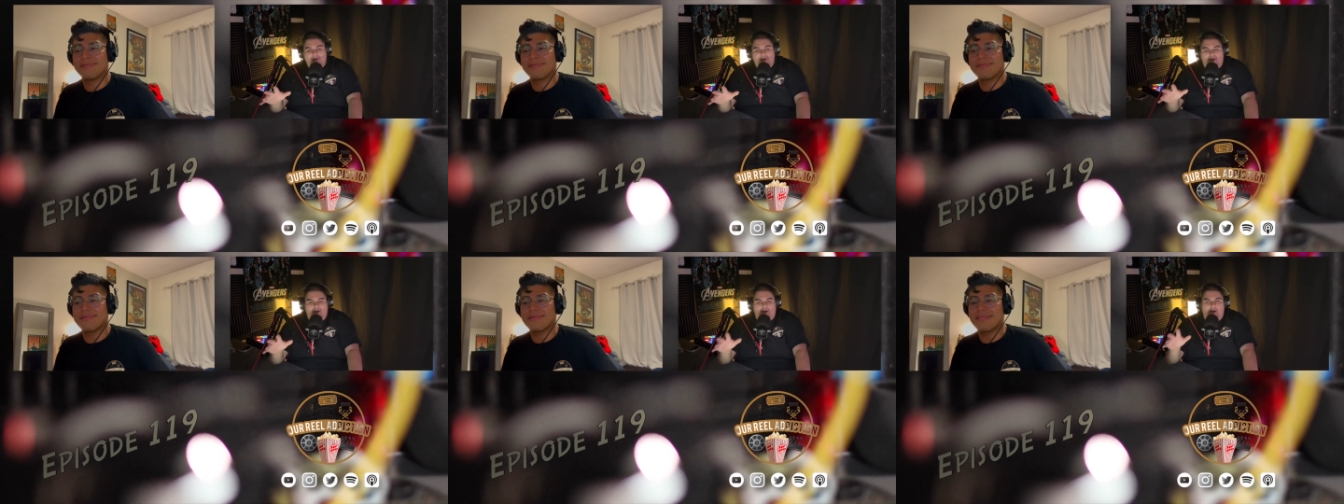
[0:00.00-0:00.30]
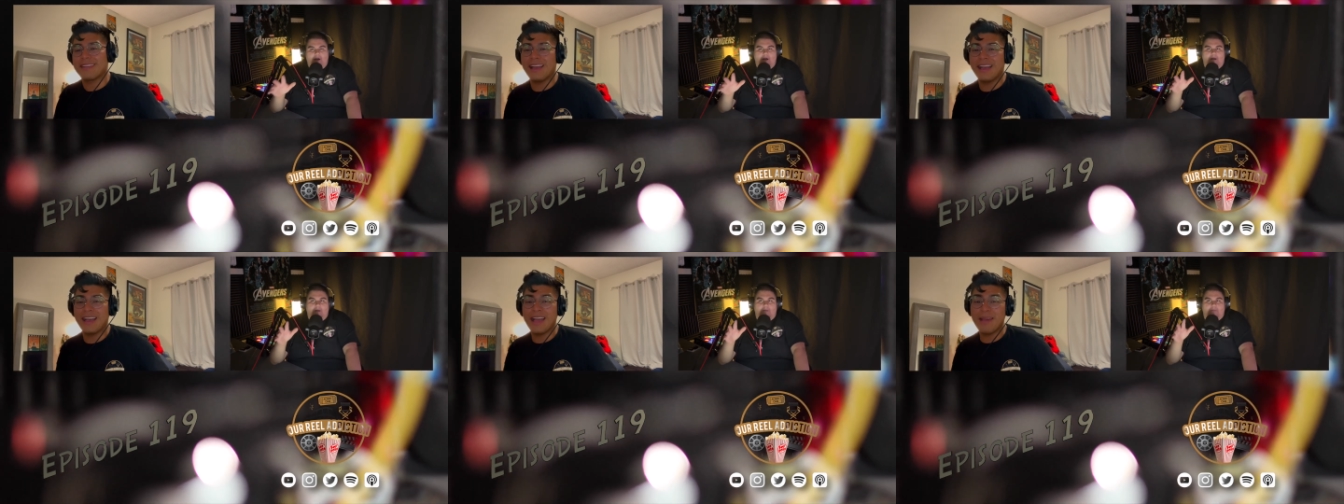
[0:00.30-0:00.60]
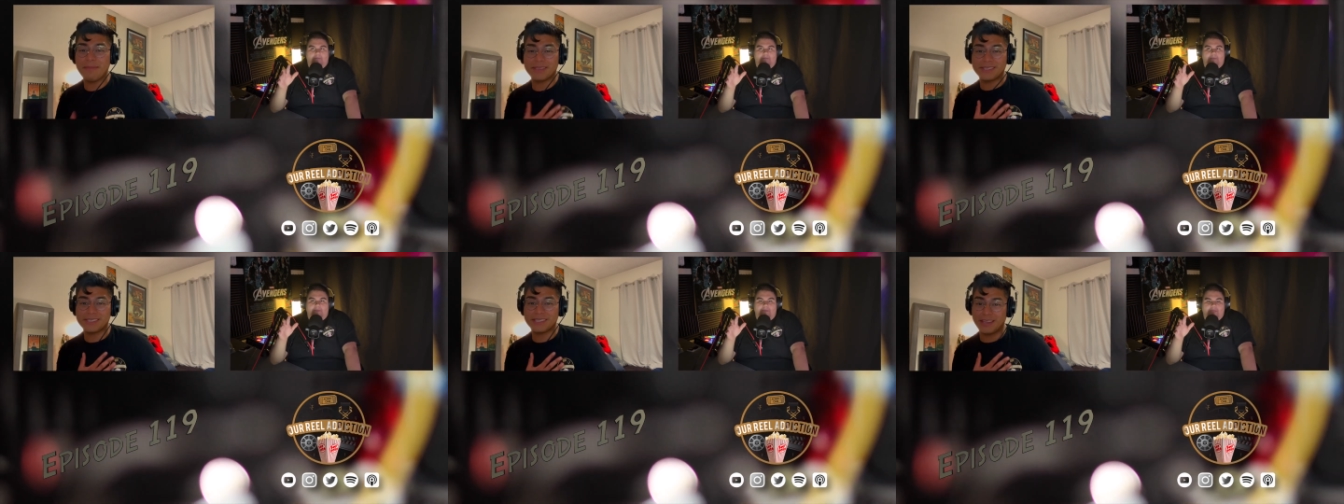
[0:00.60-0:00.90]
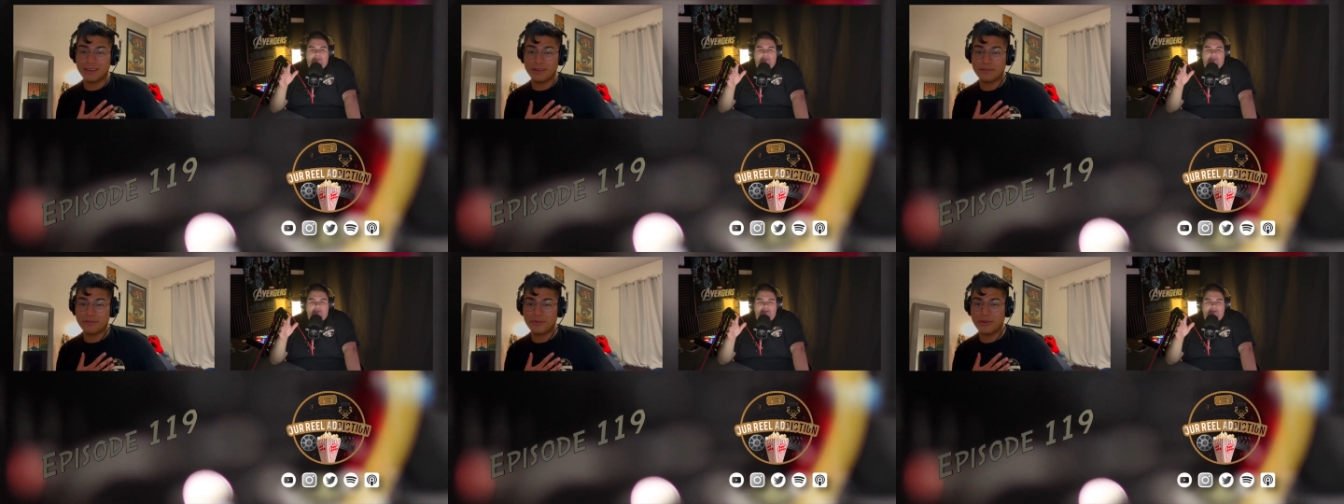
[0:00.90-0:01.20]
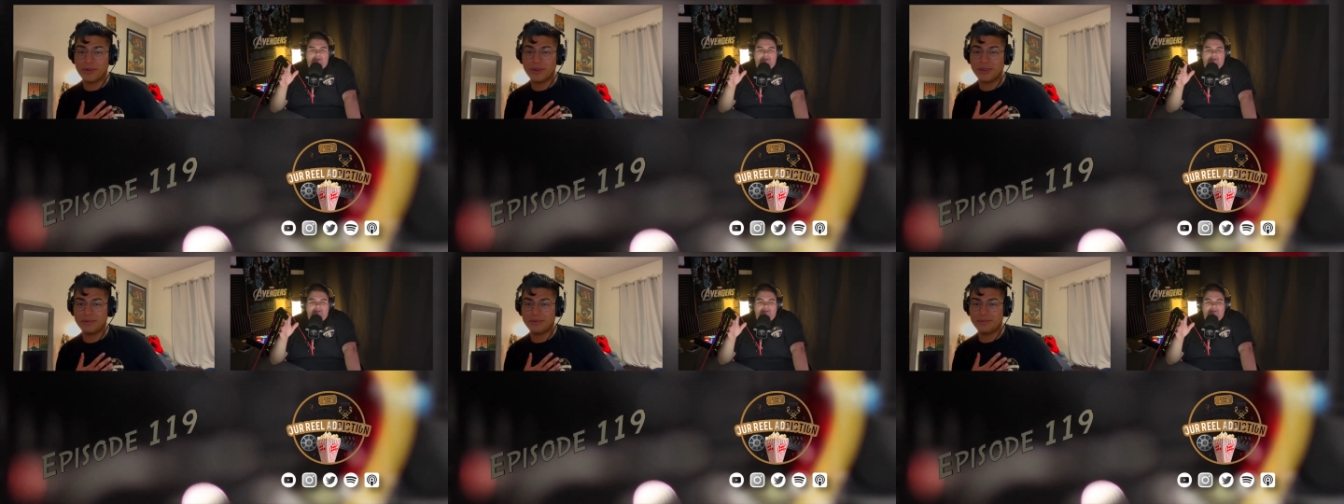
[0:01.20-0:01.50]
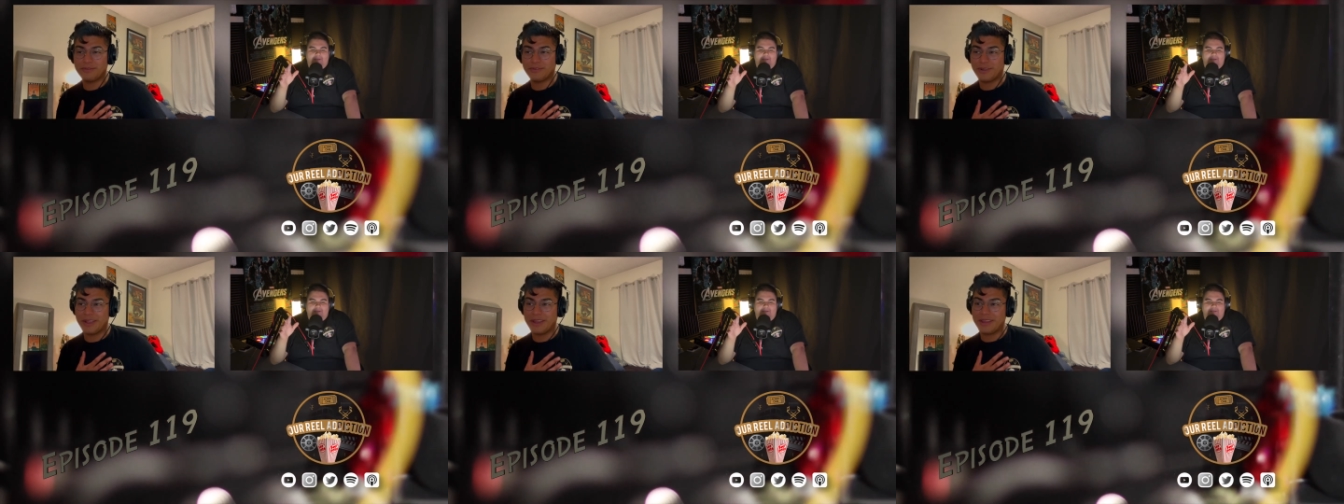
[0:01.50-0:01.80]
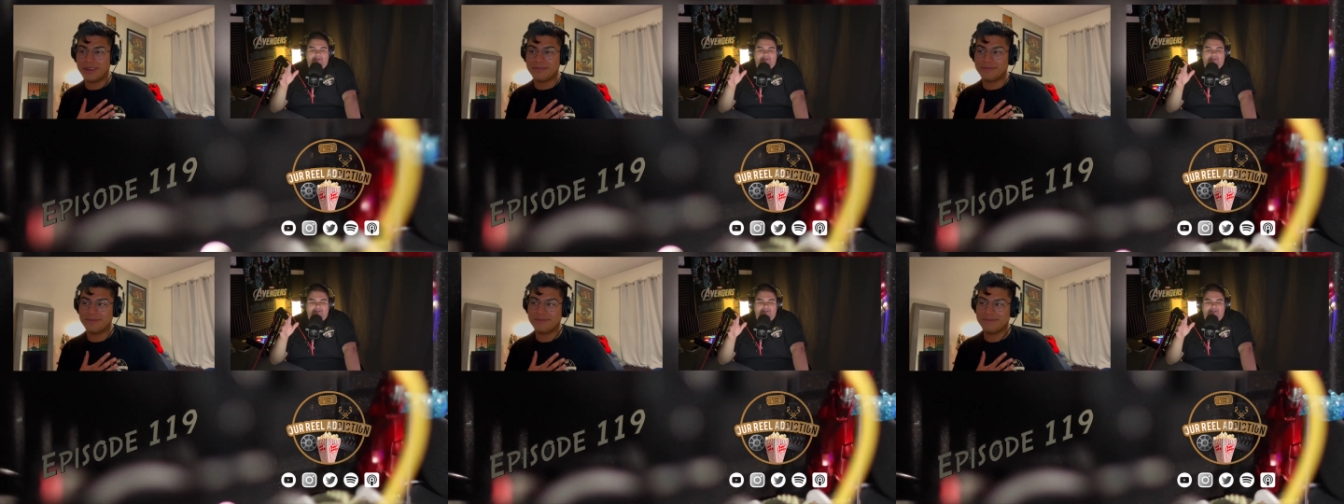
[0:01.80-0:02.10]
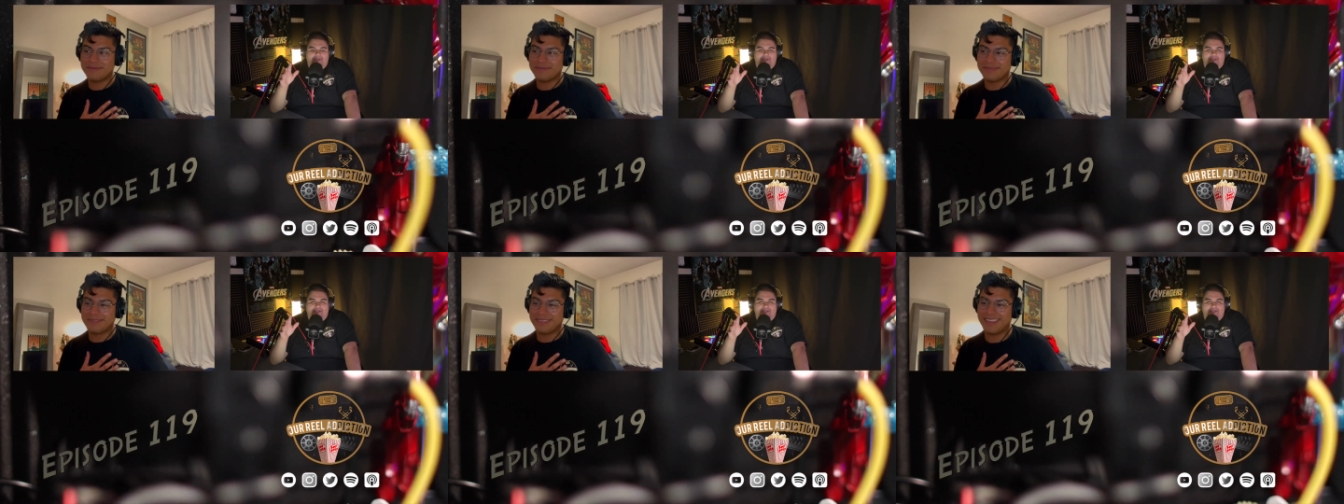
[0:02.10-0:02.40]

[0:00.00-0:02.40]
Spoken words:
I'm excited for it for Adam.